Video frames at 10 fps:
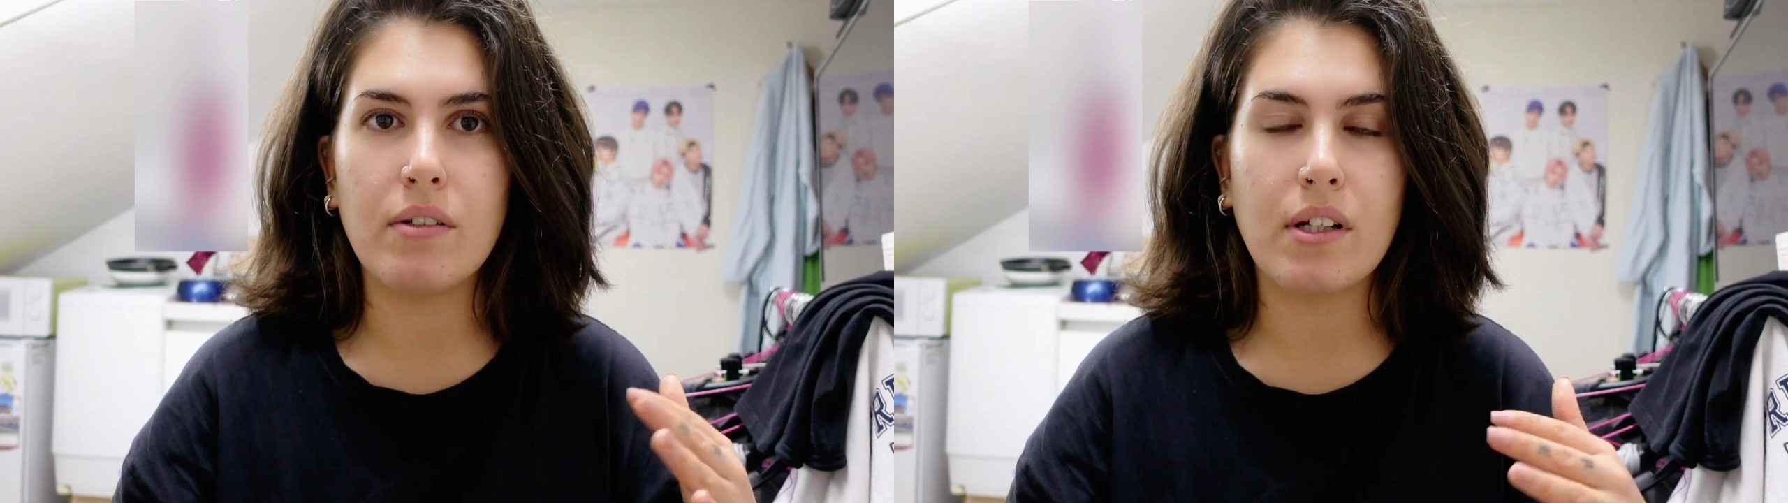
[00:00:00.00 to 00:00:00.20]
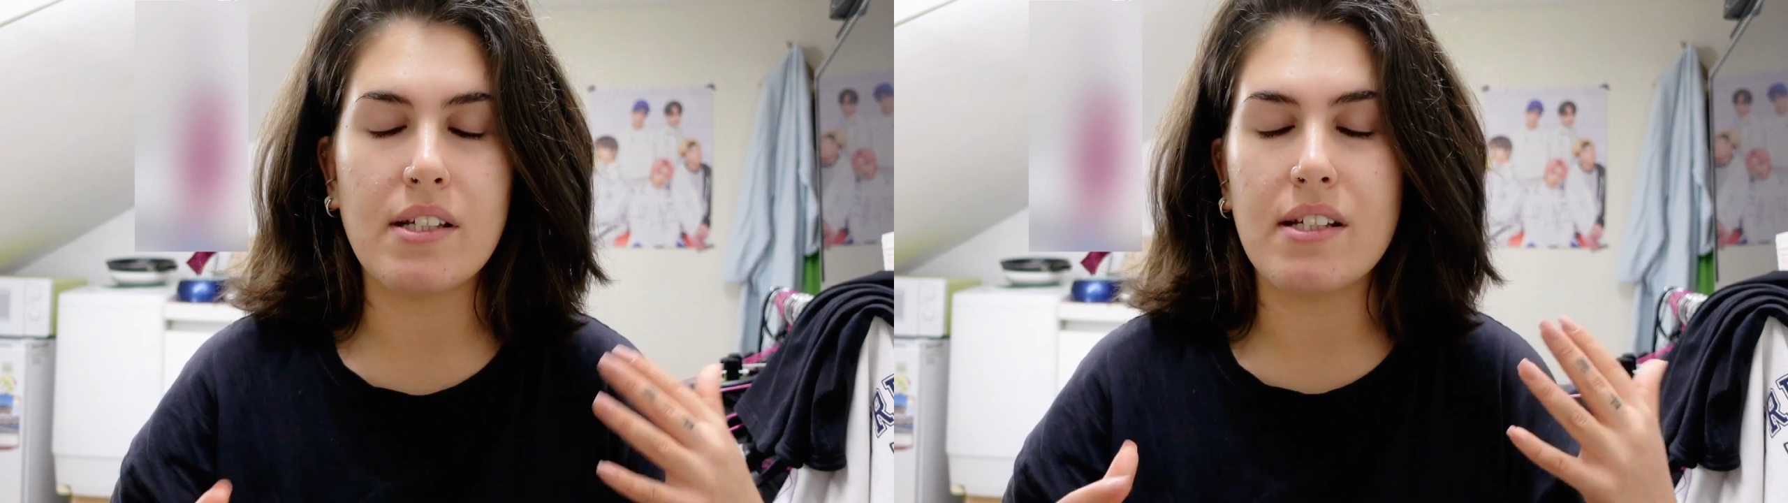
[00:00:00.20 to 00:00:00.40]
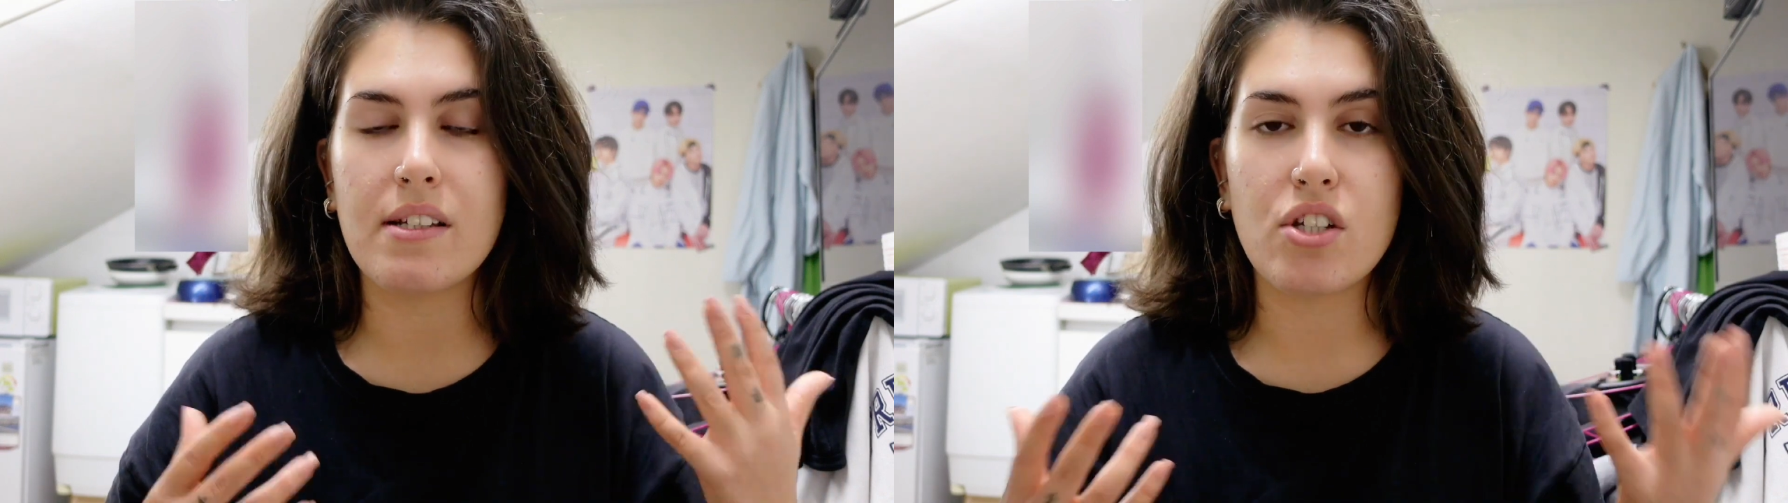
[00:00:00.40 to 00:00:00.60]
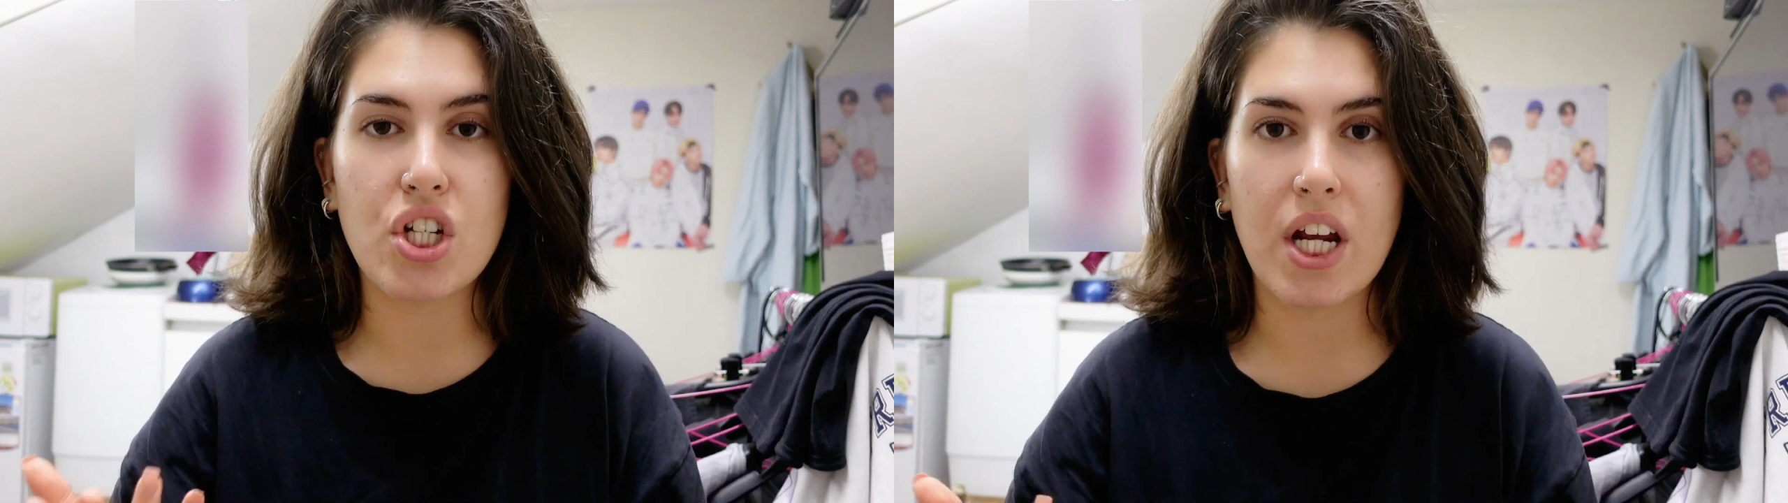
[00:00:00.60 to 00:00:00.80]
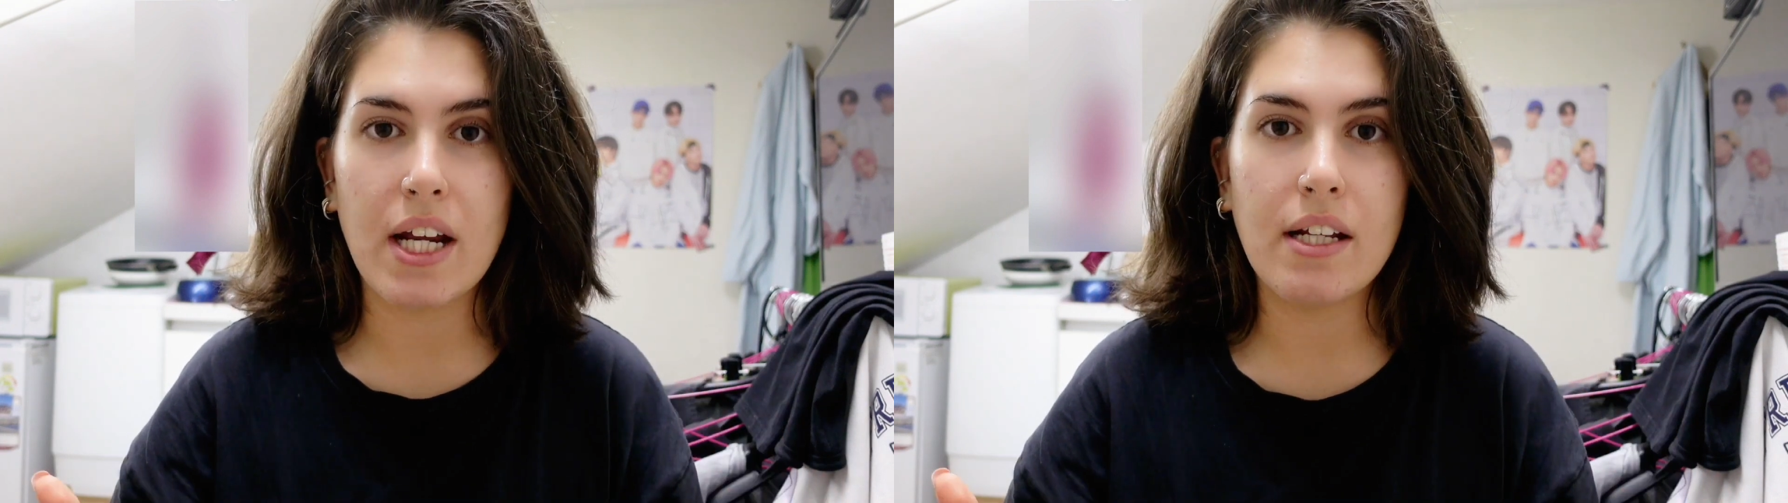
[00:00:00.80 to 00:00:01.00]
because it's a
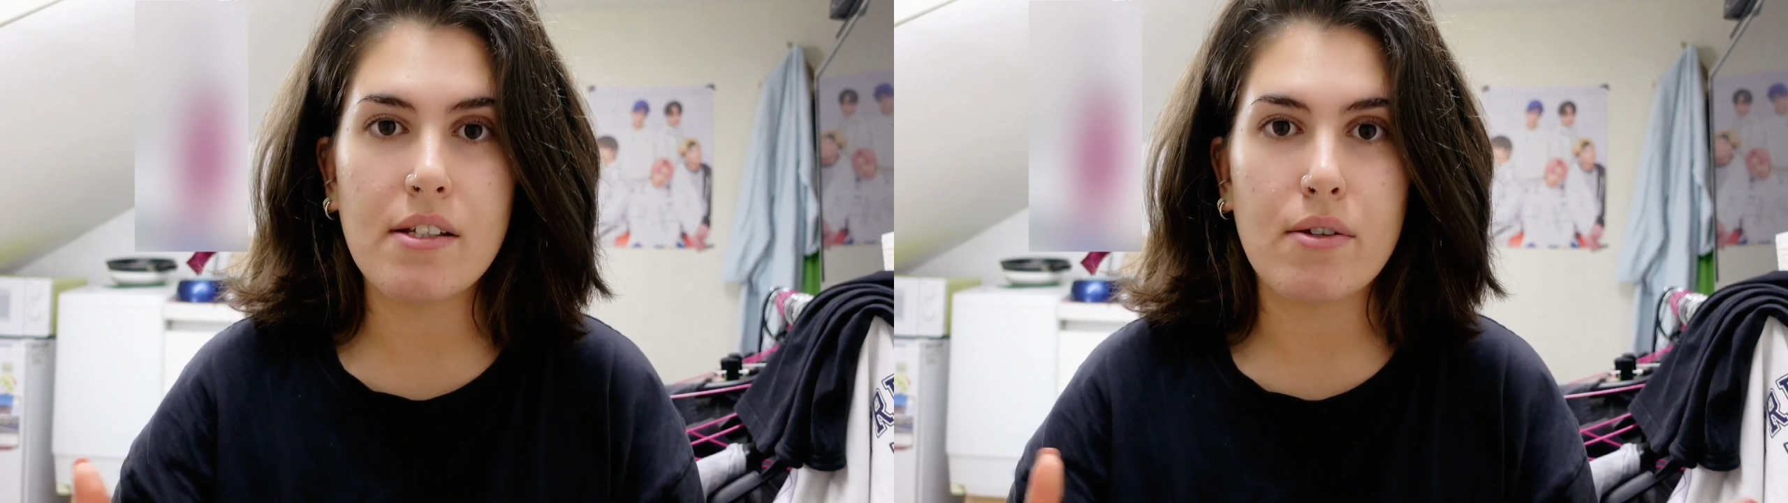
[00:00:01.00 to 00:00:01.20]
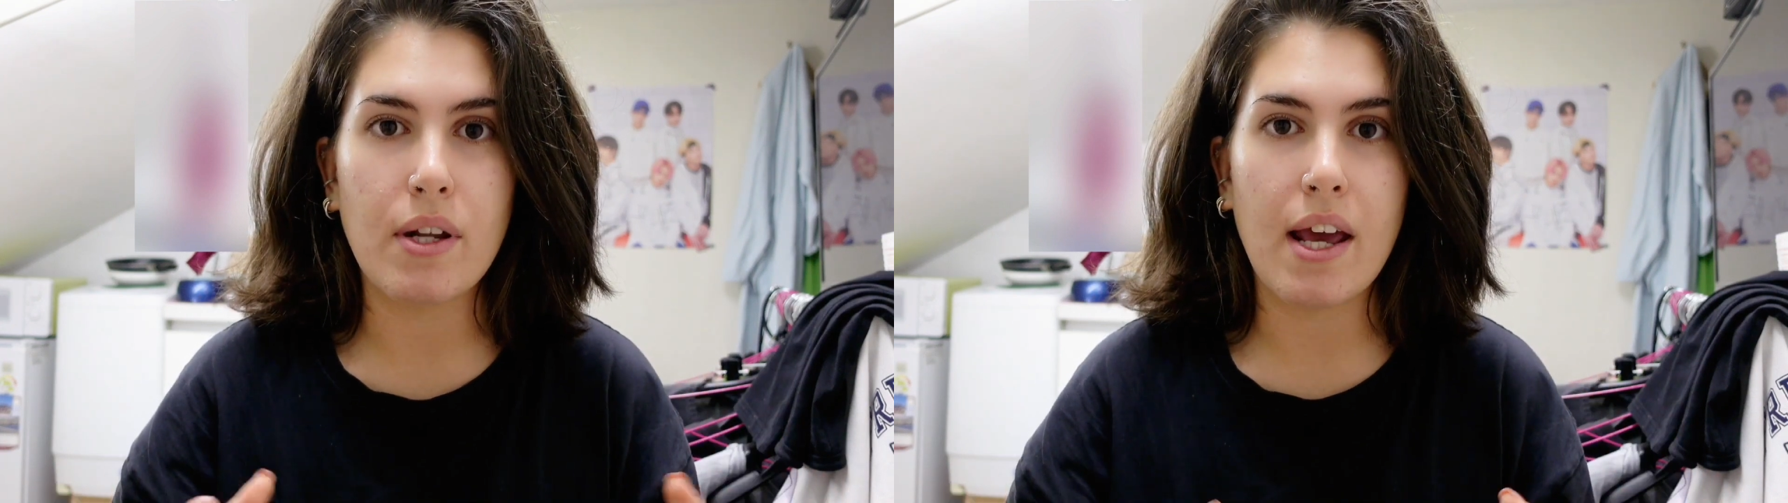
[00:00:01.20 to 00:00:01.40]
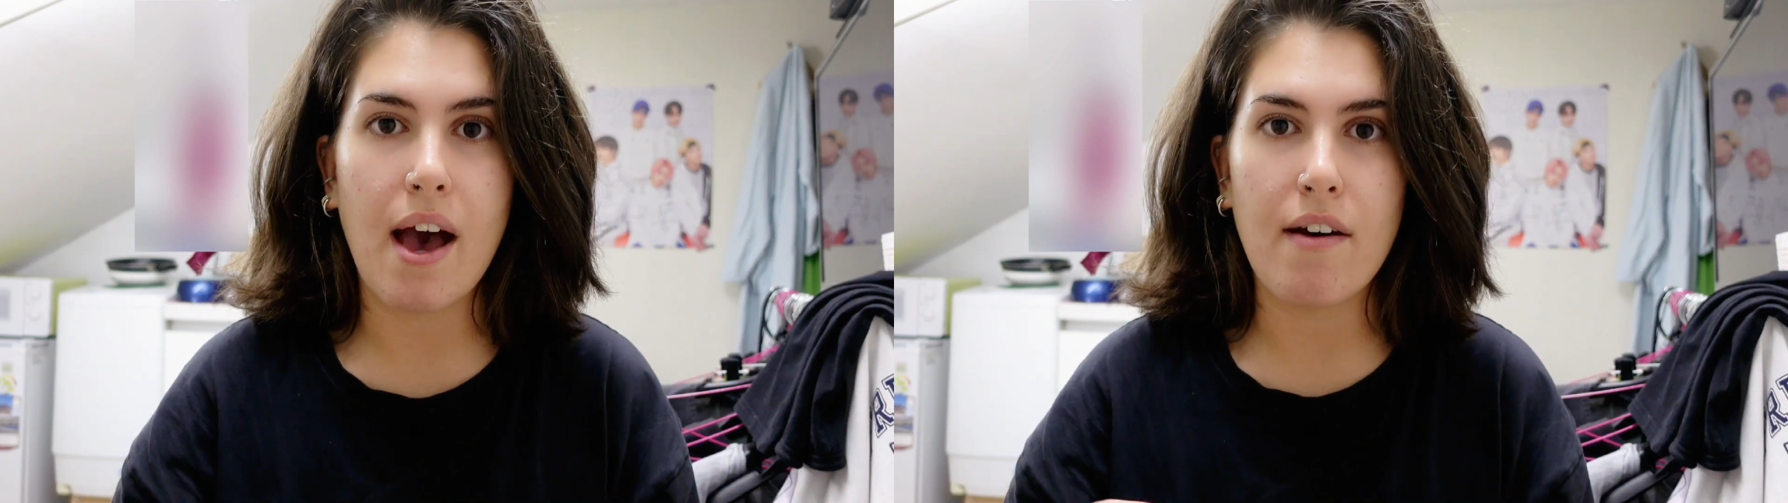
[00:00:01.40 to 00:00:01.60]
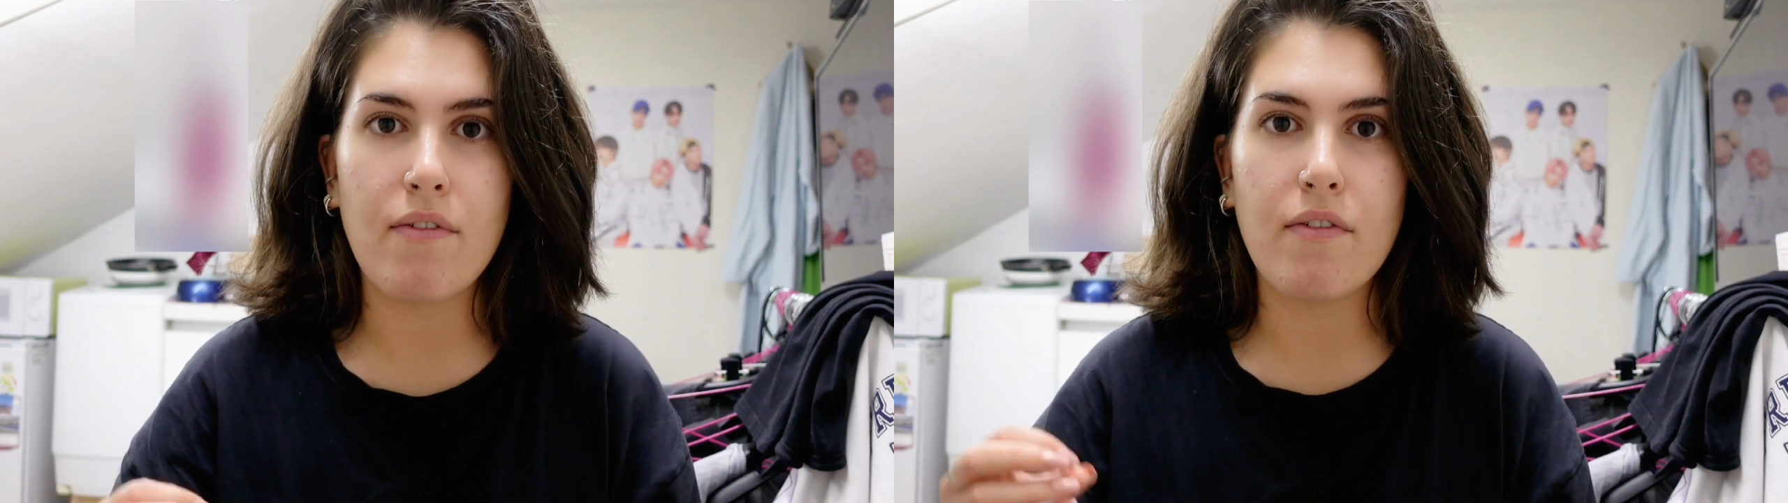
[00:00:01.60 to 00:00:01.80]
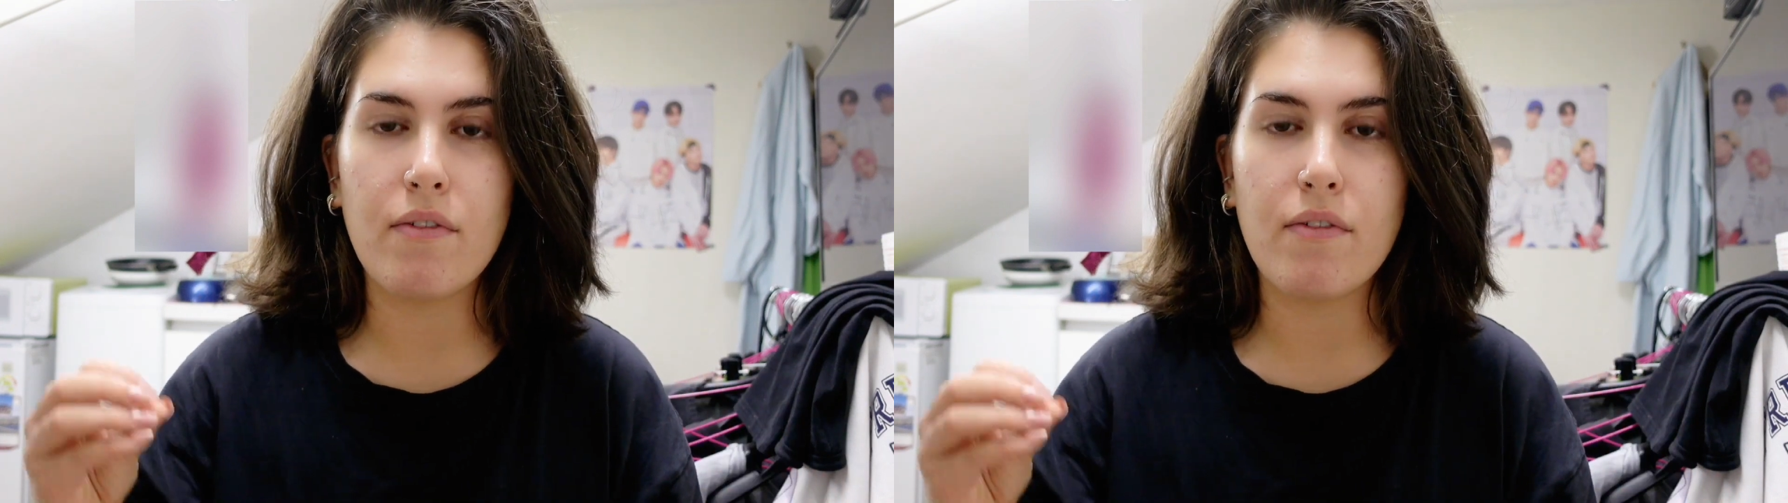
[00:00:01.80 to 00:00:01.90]
chain, so they have